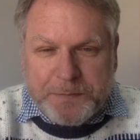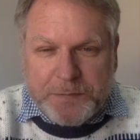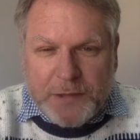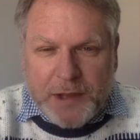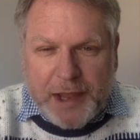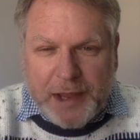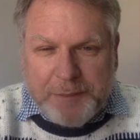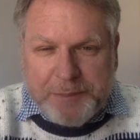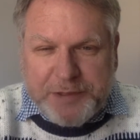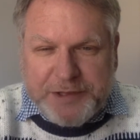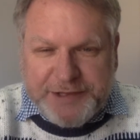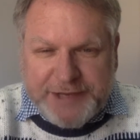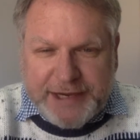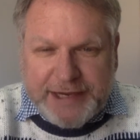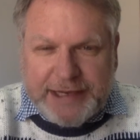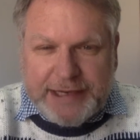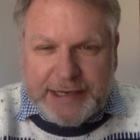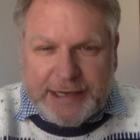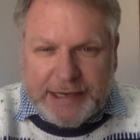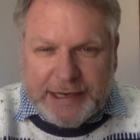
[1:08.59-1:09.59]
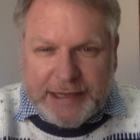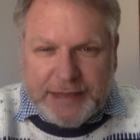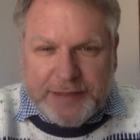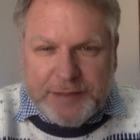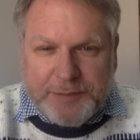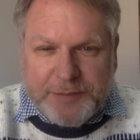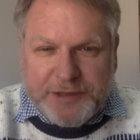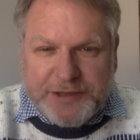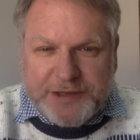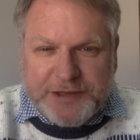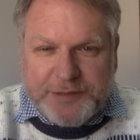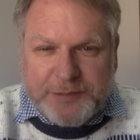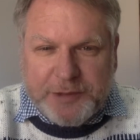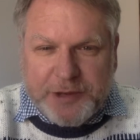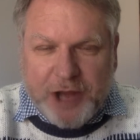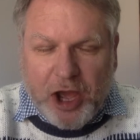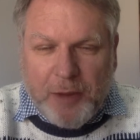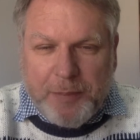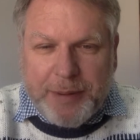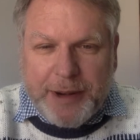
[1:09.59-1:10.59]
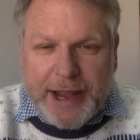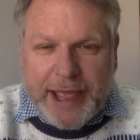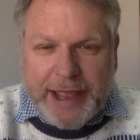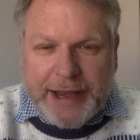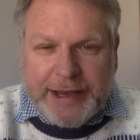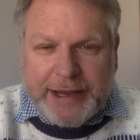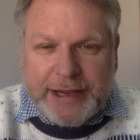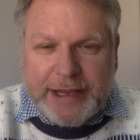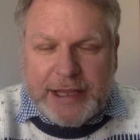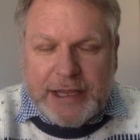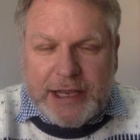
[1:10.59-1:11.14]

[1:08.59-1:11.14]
And particularly, the businessmen are planning